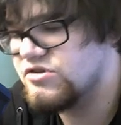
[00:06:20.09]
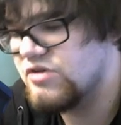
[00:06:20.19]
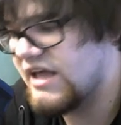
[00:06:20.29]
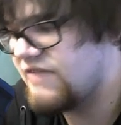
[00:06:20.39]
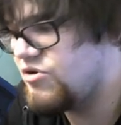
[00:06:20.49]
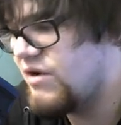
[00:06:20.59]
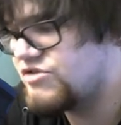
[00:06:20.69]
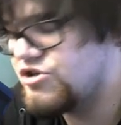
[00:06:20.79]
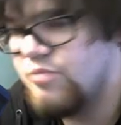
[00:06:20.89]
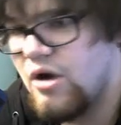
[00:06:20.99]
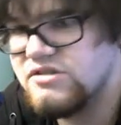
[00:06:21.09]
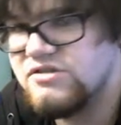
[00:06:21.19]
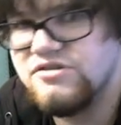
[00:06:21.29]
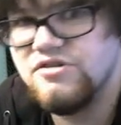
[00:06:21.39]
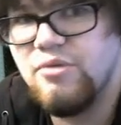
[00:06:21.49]
So like if you have 2
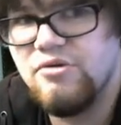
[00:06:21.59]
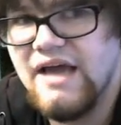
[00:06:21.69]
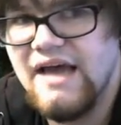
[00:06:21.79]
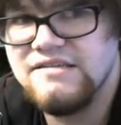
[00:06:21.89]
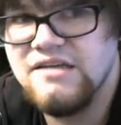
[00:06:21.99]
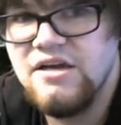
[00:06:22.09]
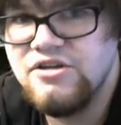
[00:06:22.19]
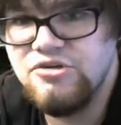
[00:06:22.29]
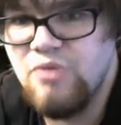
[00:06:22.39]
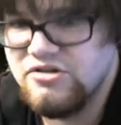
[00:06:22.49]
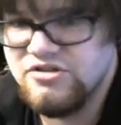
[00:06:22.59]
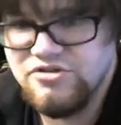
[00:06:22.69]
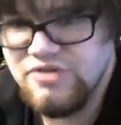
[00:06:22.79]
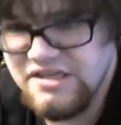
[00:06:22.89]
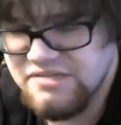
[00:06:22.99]
monsters and your opponent has 2 monsters,
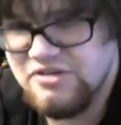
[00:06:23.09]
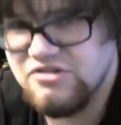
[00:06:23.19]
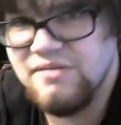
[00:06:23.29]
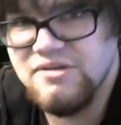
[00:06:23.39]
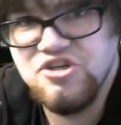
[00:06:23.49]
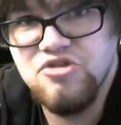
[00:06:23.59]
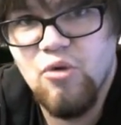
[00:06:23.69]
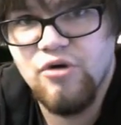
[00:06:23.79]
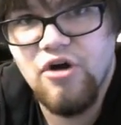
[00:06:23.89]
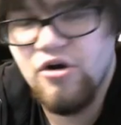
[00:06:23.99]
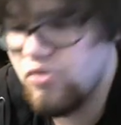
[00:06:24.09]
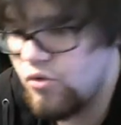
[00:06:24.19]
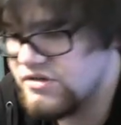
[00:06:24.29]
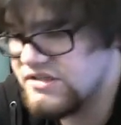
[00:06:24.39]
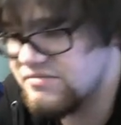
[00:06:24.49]
you get to special summon 2 more
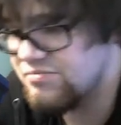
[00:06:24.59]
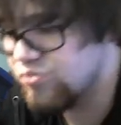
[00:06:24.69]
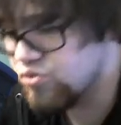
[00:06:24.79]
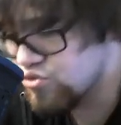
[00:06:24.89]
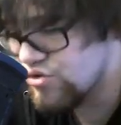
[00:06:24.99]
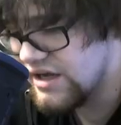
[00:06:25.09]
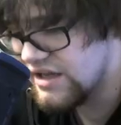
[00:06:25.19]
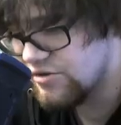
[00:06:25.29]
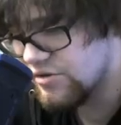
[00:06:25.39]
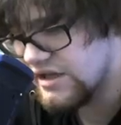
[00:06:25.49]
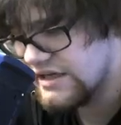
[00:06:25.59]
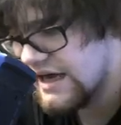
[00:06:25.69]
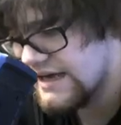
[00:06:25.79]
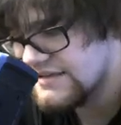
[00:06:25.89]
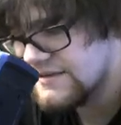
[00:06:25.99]
Darklords. It's really, really
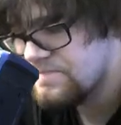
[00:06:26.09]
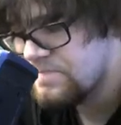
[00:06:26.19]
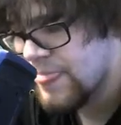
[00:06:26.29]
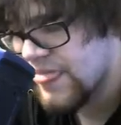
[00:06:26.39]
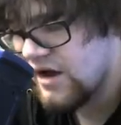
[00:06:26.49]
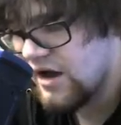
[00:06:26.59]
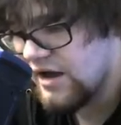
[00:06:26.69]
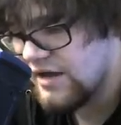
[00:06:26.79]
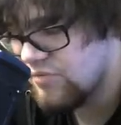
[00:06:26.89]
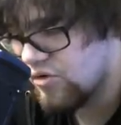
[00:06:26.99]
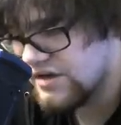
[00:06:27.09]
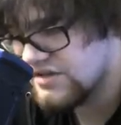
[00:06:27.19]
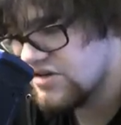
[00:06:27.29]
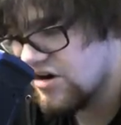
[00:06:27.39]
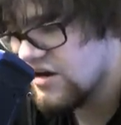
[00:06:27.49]
nice. And
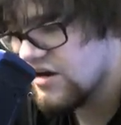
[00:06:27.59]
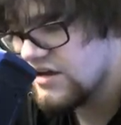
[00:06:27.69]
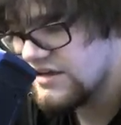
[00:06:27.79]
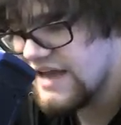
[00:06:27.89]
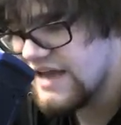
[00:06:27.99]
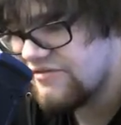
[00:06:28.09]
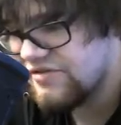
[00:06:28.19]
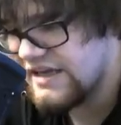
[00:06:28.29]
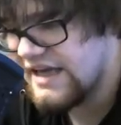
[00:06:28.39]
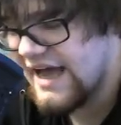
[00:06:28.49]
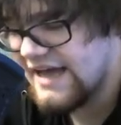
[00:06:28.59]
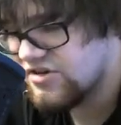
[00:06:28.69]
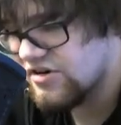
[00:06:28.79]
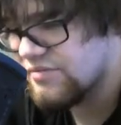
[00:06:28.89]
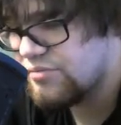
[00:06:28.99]
Morningstar definitely has
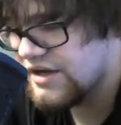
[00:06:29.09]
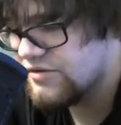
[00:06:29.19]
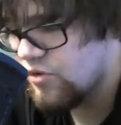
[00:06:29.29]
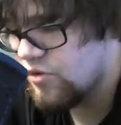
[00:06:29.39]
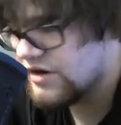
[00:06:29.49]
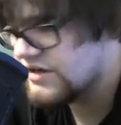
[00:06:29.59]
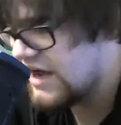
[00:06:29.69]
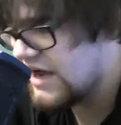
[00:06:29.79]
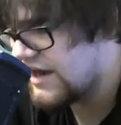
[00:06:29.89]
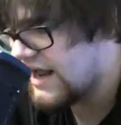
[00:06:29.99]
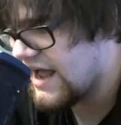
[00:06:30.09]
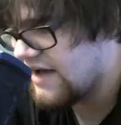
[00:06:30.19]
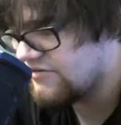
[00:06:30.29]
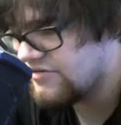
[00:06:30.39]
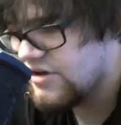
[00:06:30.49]
started putting in work now that I
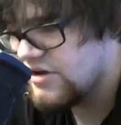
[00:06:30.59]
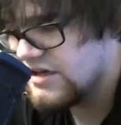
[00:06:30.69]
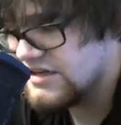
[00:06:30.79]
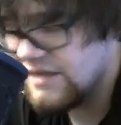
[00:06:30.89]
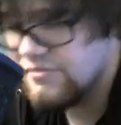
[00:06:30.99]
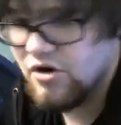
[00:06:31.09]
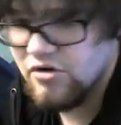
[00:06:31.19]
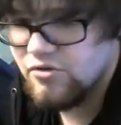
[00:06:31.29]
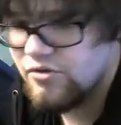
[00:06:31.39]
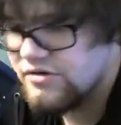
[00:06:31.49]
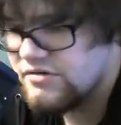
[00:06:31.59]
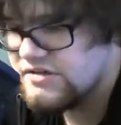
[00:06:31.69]
have Condemned Darklord.